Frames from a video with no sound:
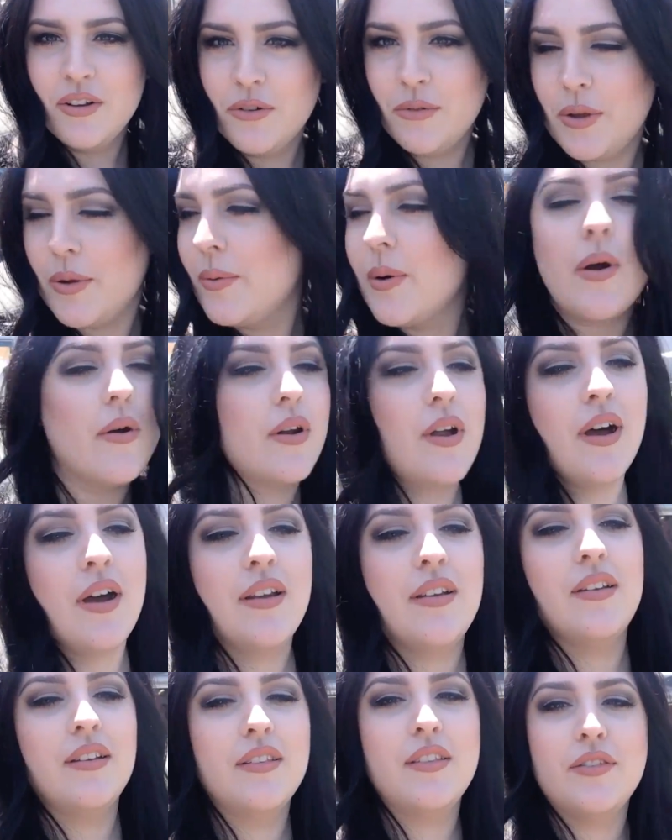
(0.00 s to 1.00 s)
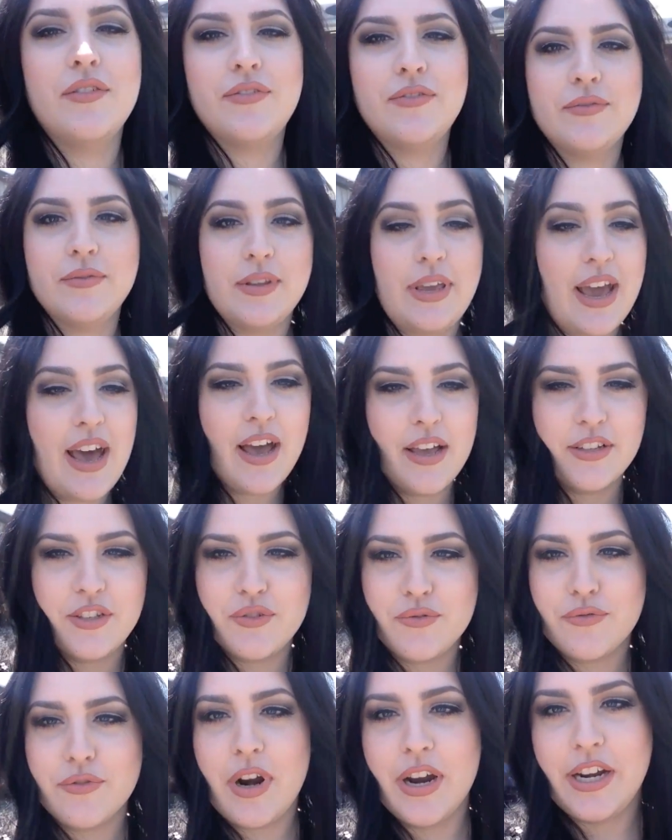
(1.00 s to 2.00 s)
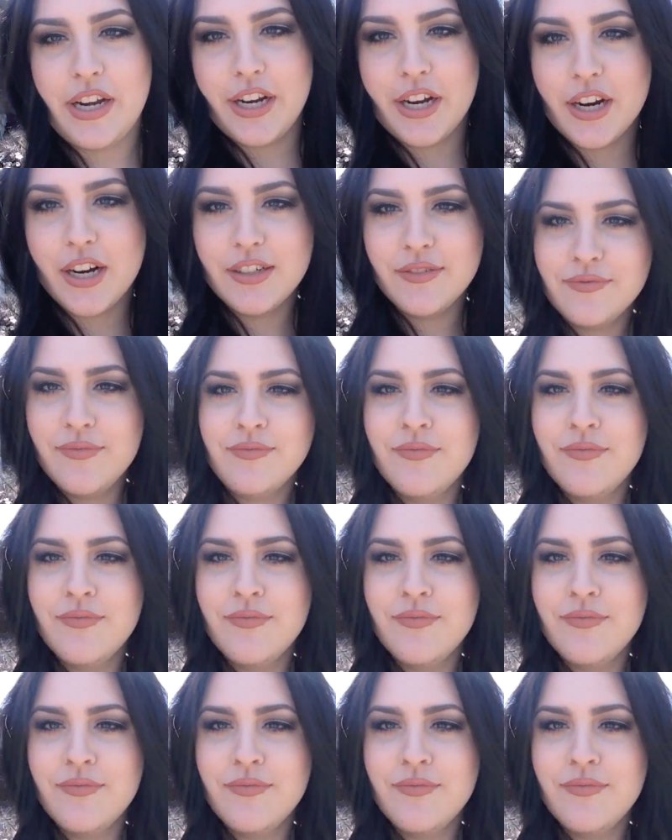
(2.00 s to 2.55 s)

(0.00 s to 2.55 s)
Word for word: we rode on. The yeah, it's right here.